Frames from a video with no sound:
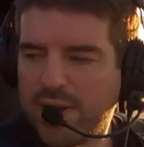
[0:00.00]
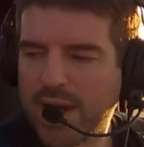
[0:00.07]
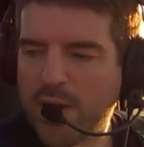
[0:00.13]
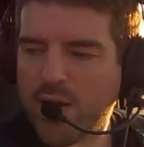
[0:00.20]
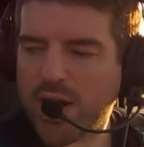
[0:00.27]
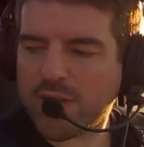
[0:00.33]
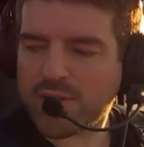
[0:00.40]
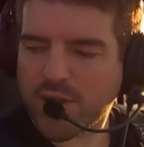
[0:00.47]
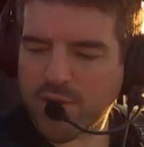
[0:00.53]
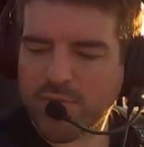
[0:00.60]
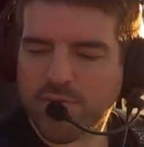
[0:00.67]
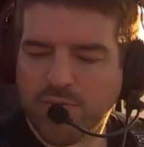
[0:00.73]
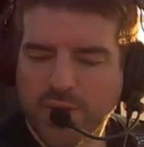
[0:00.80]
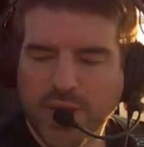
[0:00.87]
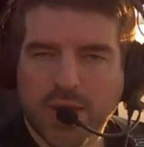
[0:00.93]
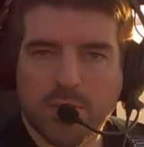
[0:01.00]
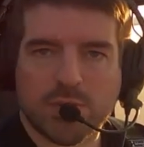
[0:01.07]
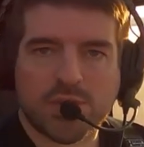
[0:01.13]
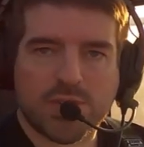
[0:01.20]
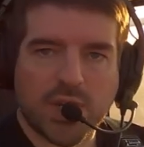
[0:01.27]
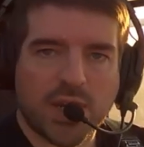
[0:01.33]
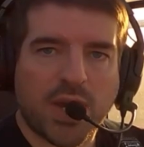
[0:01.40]
Now, I don't think it
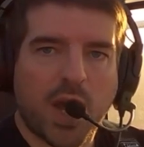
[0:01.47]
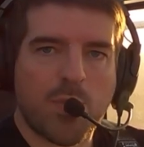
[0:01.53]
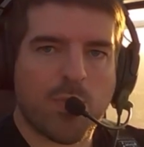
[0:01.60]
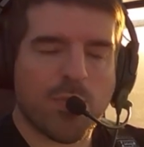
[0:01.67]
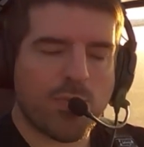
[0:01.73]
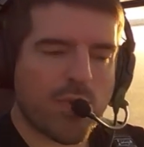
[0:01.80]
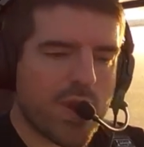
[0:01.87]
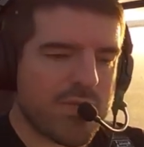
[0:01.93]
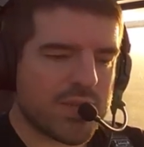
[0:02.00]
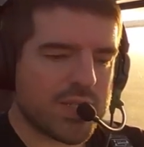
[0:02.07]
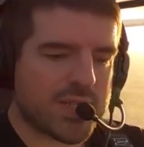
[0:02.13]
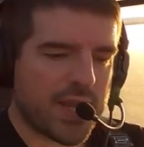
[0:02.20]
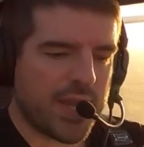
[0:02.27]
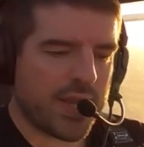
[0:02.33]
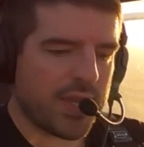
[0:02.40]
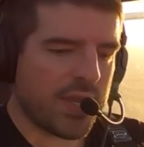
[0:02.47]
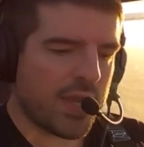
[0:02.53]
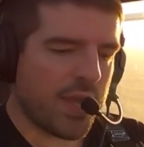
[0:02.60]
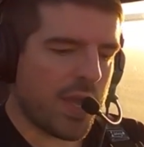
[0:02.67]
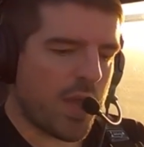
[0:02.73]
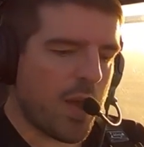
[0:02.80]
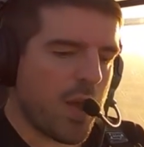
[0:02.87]
was stuck open previously,
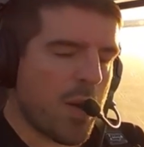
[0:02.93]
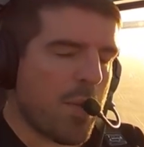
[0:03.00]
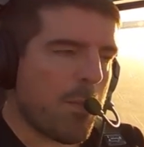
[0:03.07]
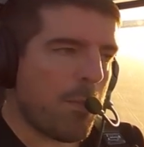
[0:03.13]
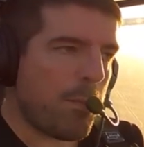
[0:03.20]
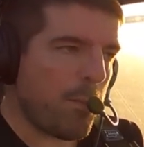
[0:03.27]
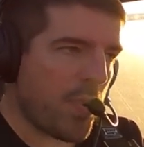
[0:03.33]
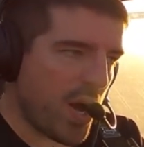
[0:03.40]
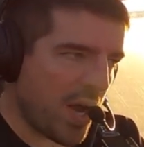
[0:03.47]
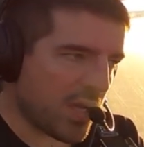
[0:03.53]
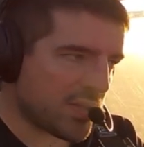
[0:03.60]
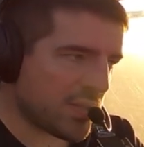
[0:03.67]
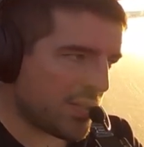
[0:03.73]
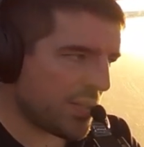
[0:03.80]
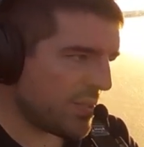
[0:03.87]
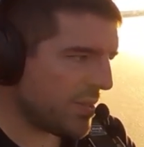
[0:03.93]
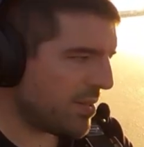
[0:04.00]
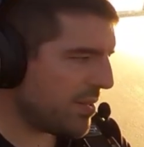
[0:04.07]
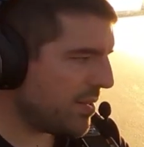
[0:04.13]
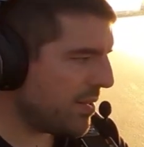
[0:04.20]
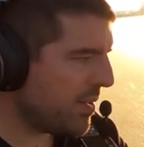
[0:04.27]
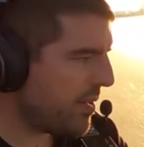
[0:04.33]
but
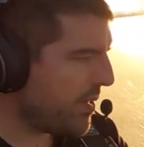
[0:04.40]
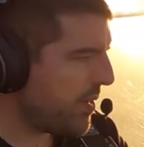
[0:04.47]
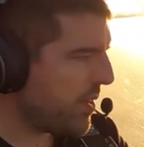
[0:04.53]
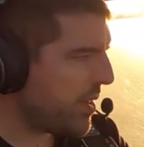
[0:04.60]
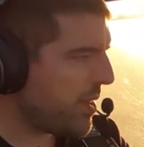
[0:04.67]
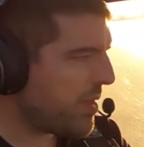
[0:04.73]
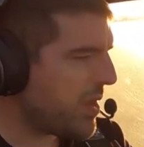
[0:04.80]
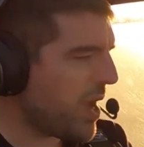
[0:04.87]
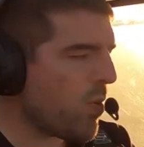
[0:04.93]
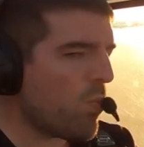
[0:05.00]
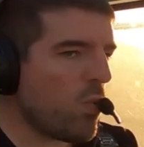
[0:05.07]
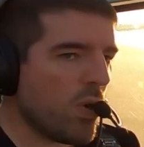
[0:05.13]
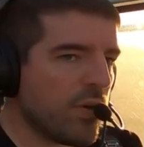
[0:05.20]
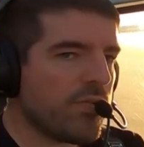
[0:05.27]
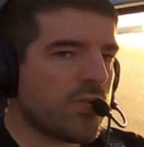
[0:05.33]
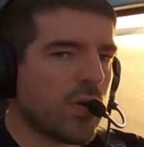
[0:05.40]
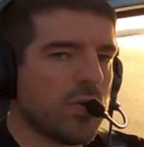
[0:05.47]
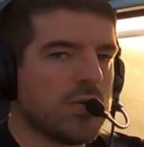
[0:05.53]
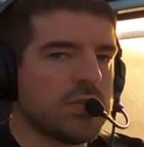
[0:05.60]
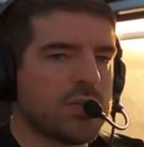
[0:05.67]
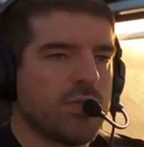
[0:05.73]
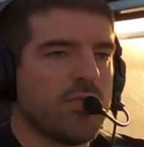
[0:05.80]
that would have
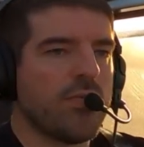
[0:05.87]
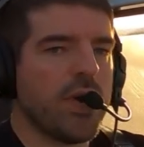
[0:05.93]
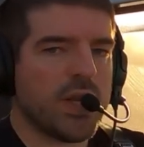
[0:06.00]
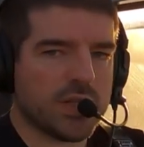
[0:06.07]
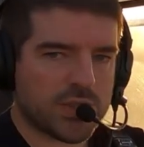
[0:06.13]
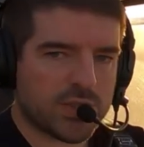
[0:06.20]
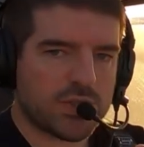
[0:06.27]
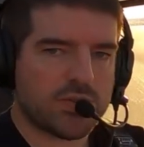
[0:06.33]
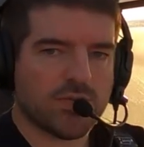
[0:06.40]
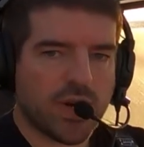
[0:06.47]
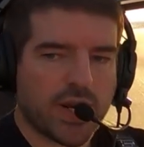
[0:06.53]
caused a rich